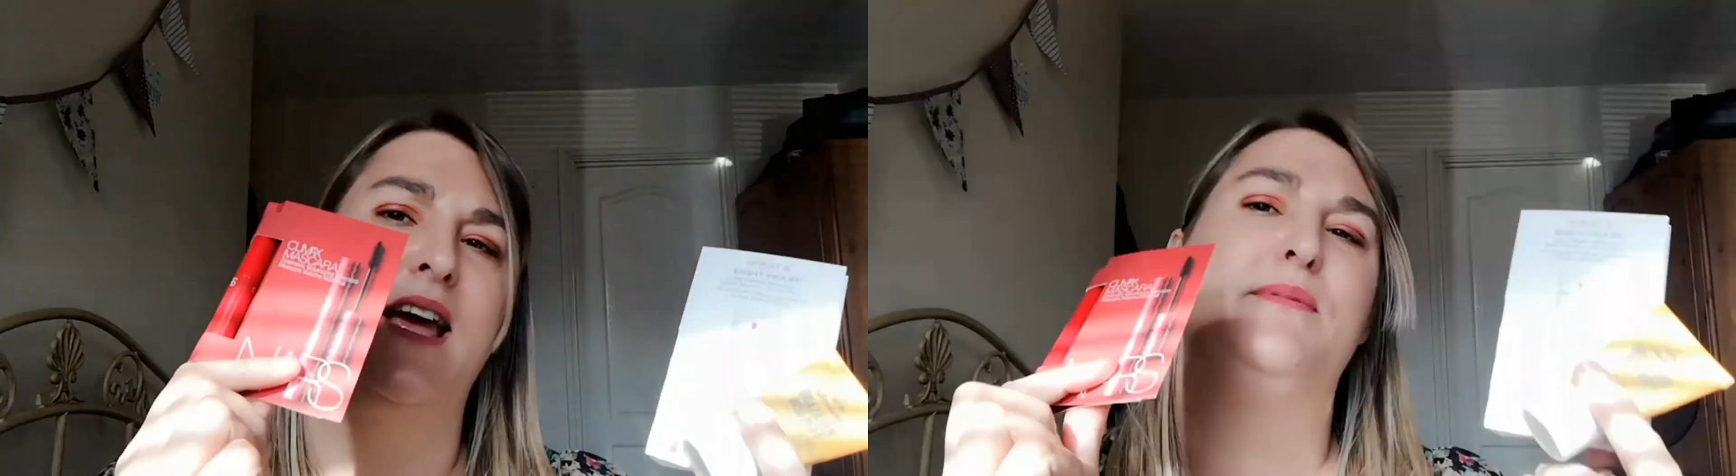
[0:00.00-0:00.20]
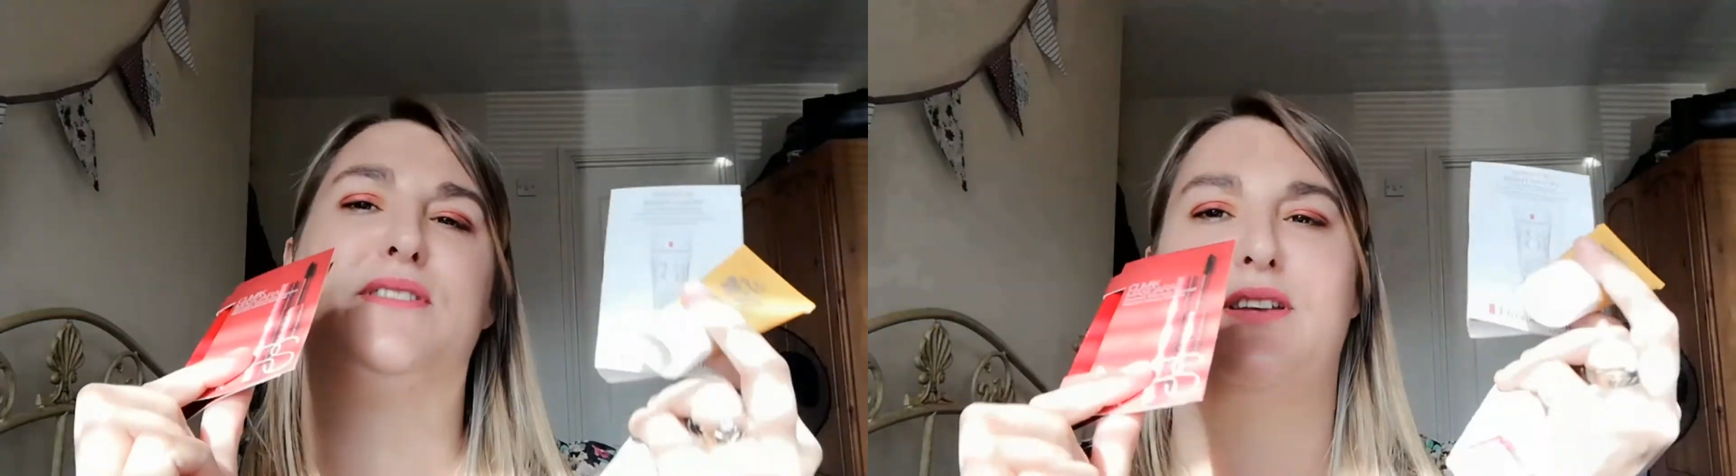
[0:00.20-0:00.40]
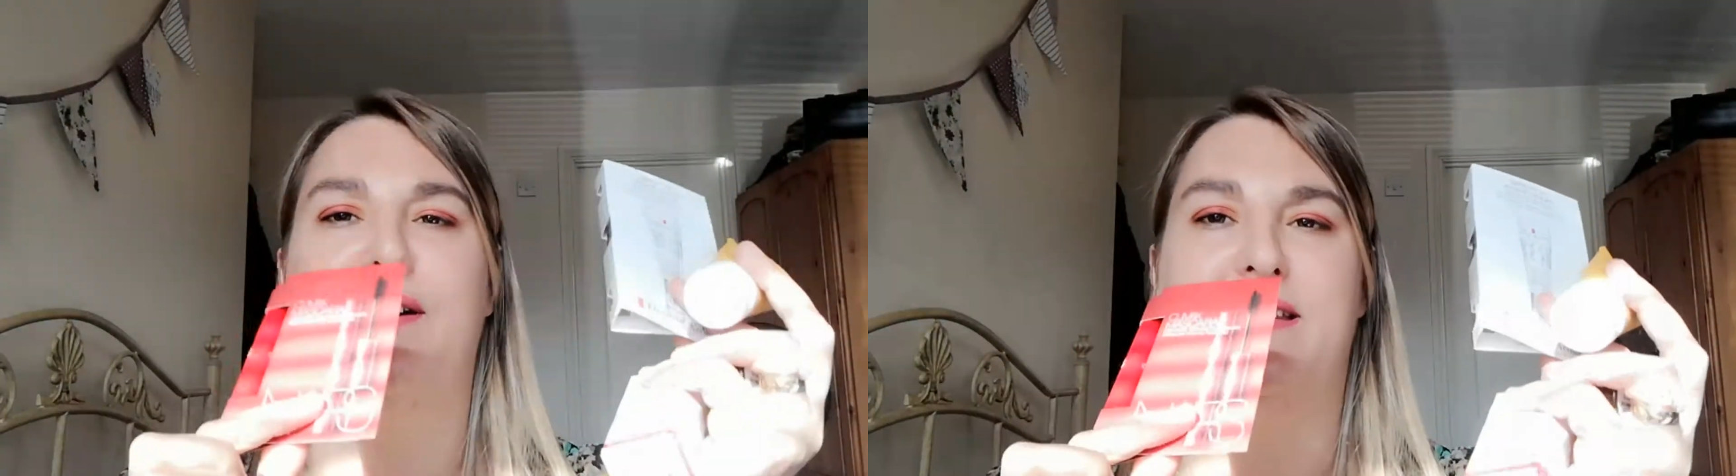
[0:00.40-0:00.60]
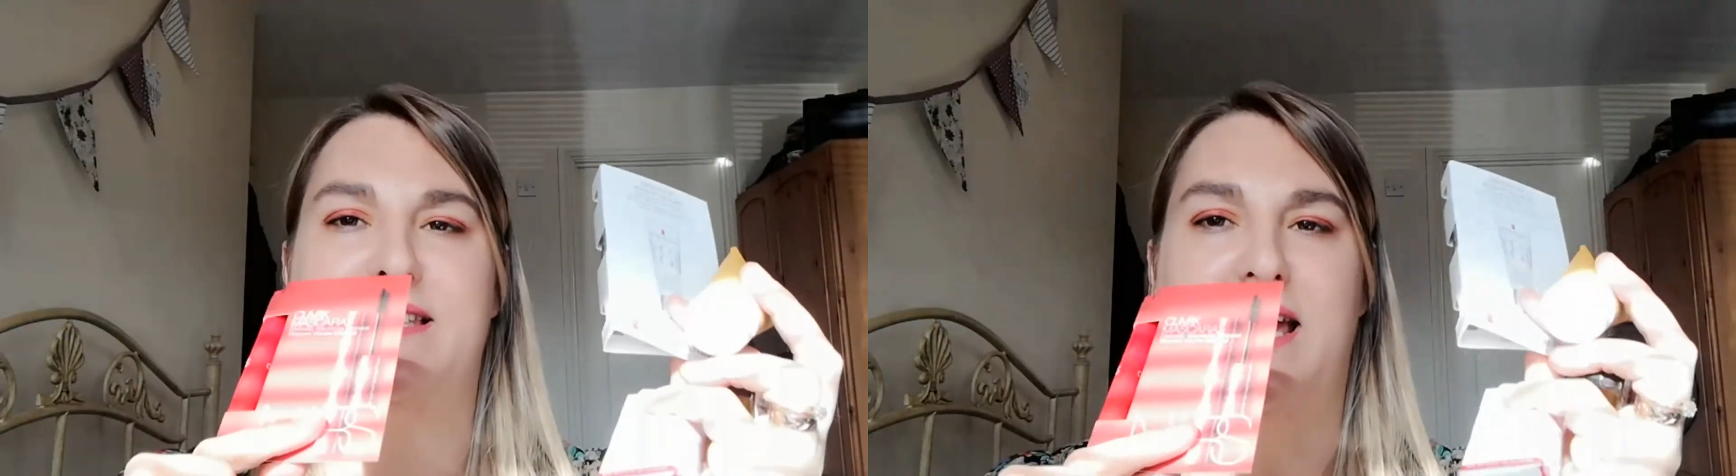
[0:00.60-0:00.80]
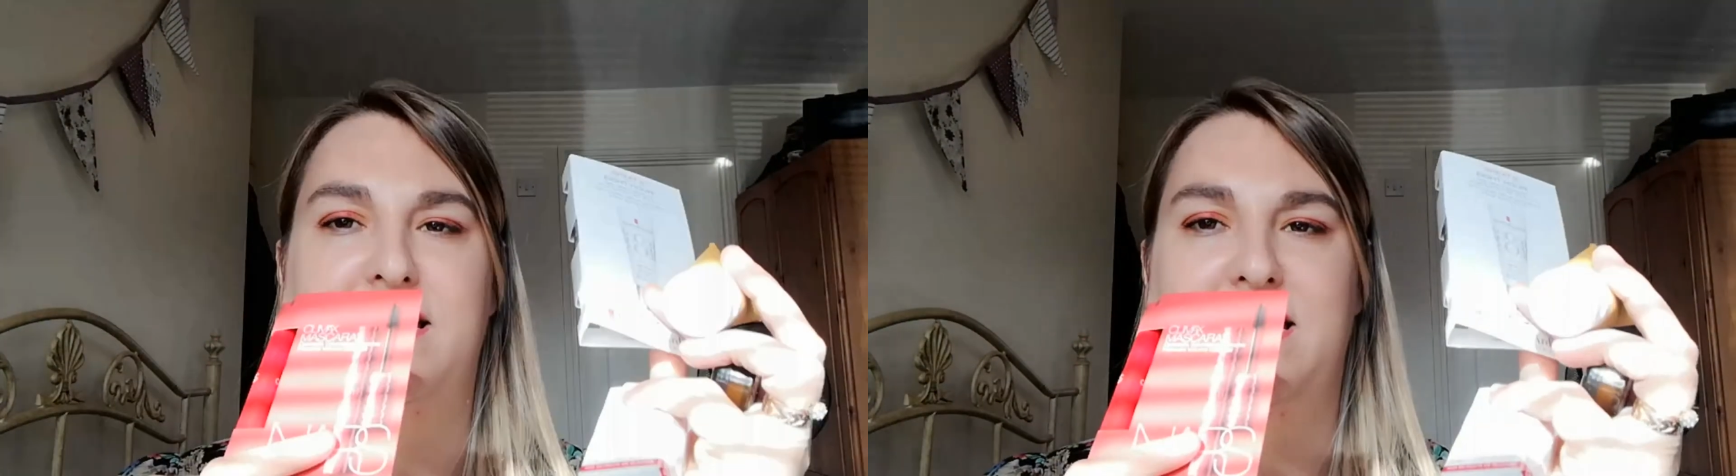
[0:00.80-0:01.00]
So
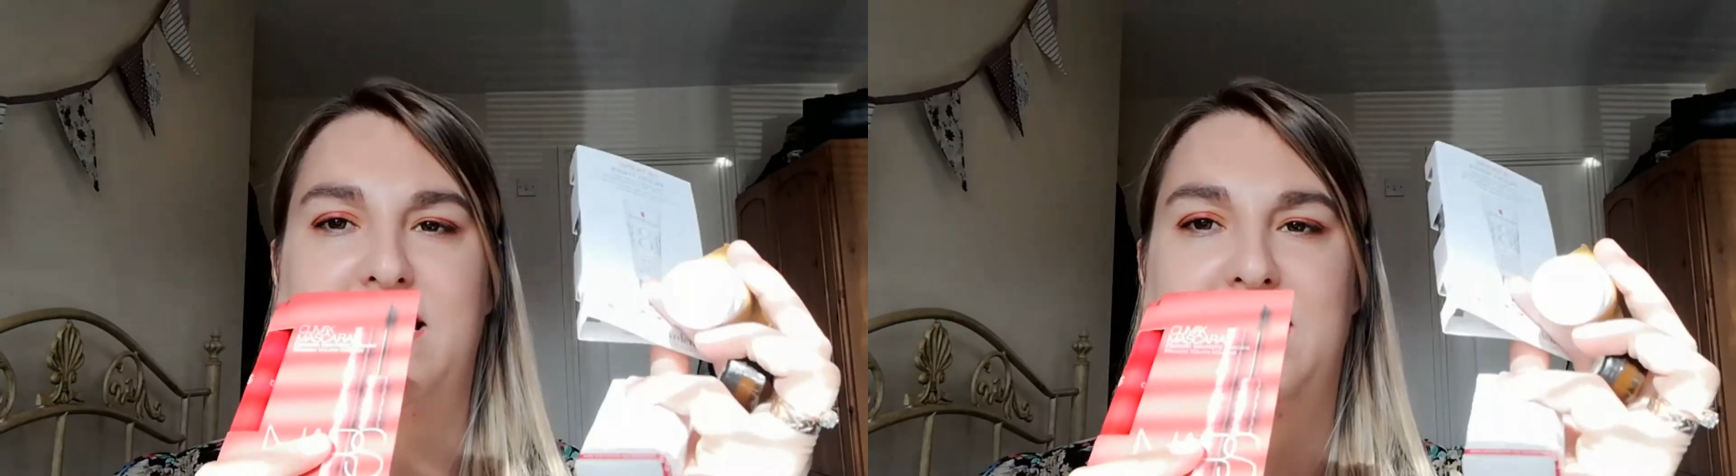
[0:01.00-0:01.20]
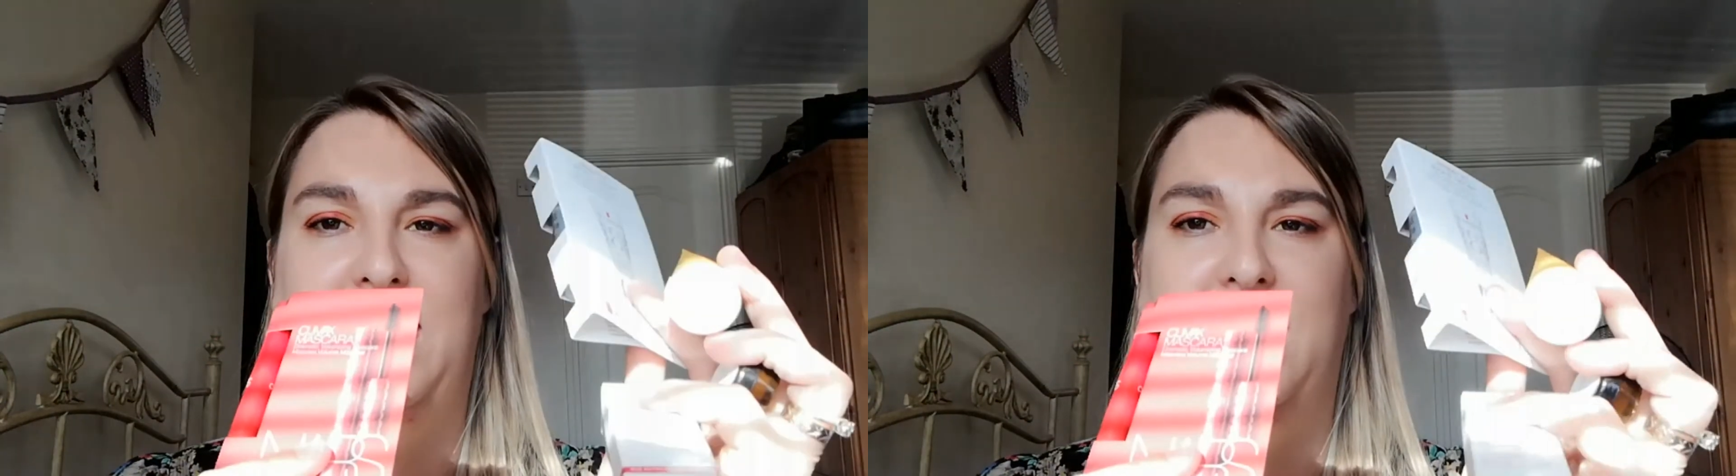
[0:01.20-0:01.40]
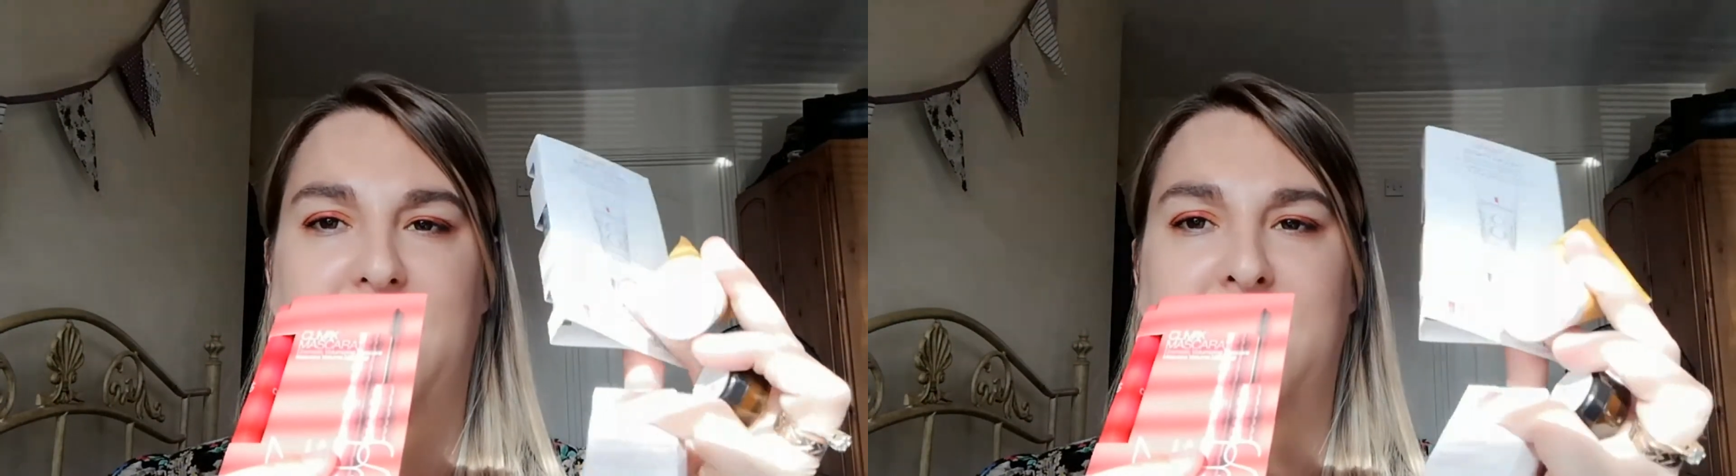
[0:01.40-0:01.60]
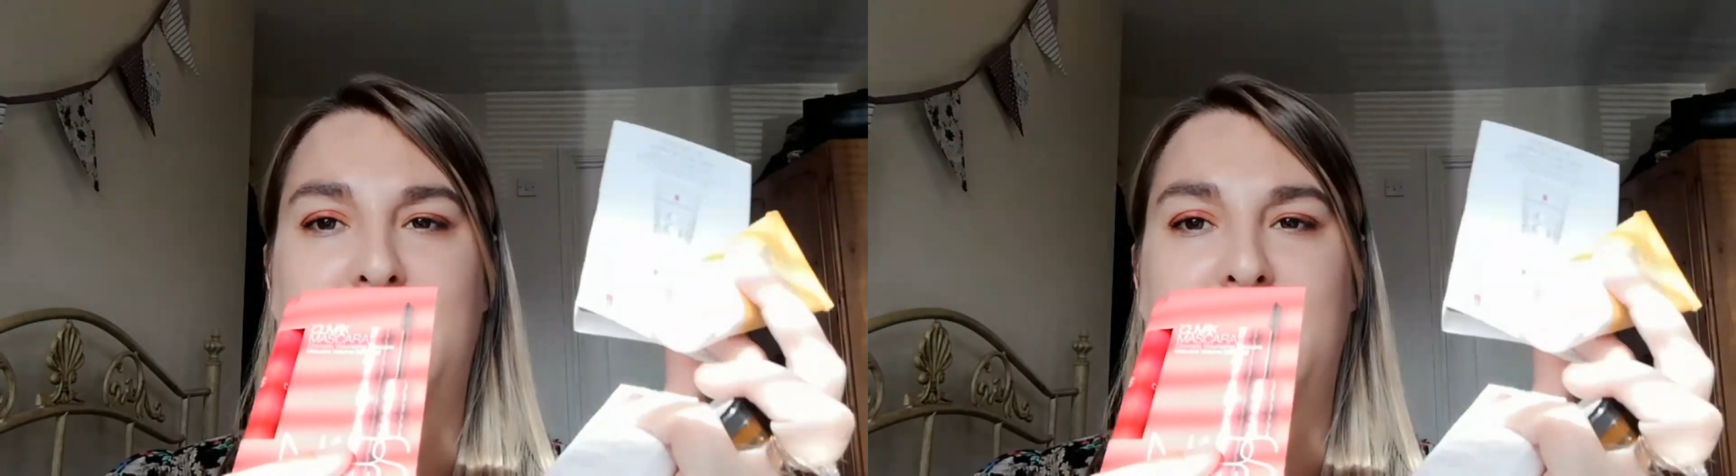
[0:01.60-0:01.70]
excited it's here.